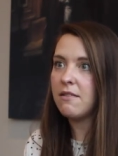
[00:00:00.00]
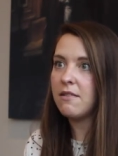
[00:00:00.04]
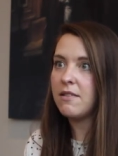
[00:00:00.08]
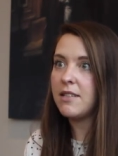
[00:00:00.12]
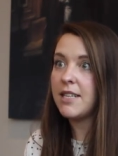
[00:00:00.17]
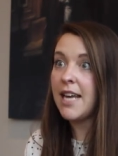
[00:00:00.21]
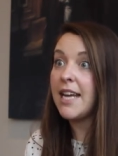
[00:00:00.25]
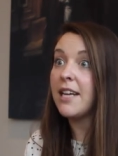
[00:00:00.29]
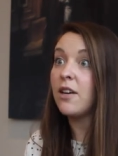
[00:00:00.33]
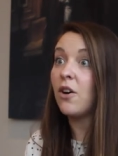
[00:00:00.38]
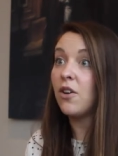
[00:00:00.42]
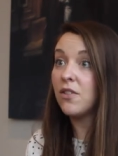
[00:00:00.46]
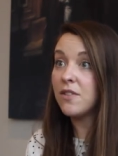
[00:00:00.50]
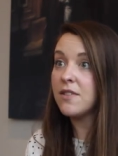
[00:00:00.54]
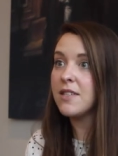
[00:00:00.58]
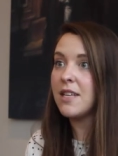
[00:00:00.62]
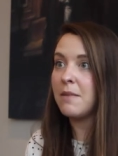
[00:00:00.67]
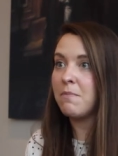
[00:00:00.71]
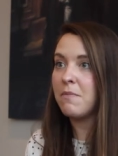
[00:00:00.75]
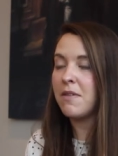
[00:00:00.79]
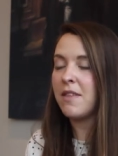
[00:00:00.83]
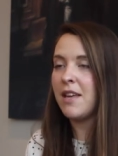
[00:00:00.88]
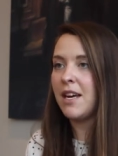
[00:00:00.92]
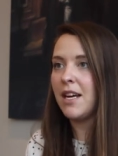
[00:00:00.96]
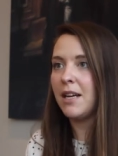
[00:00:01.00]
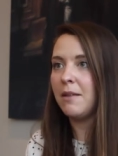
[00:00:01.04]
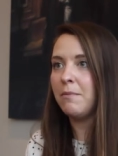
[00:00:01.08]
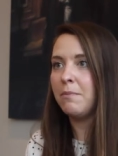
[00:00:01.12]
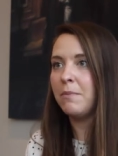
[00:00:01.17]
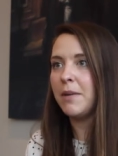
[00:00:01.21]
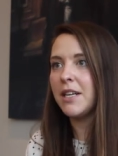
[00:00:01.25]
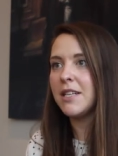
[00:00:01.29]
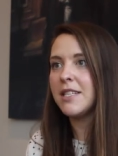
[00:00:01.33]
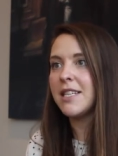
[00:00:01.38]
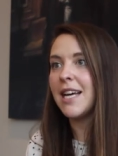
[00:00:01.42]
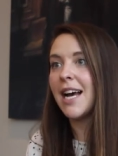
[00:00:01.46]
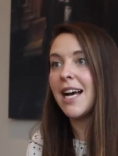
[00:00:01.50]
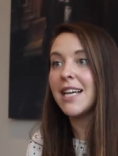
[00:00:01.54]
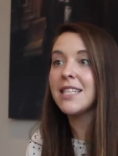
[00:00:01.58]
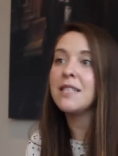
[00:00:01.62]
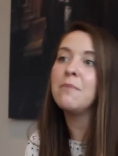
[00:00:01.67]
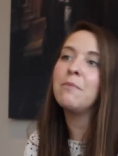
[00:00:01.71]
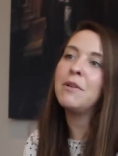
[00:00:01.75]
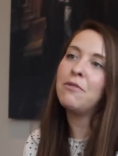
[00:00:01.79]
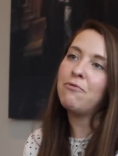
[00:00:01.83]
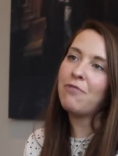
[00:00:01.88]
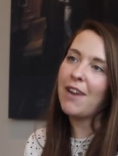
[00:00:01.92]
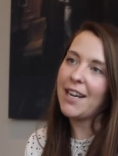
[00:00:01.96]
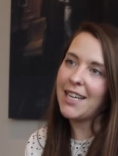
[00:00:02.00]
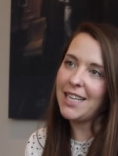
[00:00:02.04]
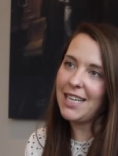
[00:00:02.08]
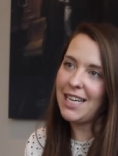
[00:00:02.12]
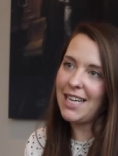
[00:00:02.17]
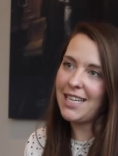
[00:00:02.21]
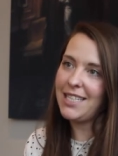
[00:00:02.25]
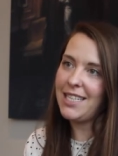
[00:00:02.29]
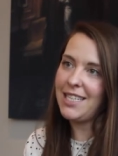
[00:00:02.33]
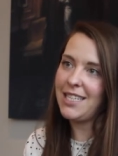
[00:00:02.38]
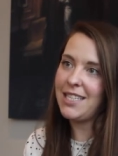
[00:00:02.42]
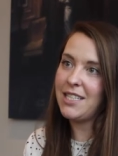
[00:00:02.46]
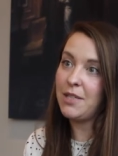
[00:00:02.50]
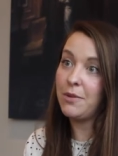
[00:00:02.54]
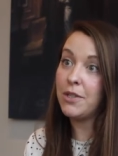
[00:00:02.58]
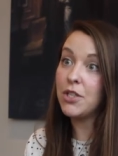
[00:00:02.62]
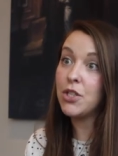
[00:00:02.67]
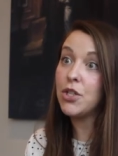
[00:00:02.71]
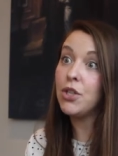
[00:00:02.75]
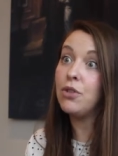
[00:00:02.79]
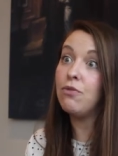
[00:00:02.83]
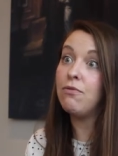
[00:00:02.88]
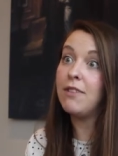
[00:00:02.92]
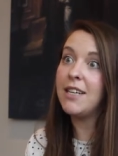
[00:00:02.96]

take on something because it hasn't been regulated, so it's too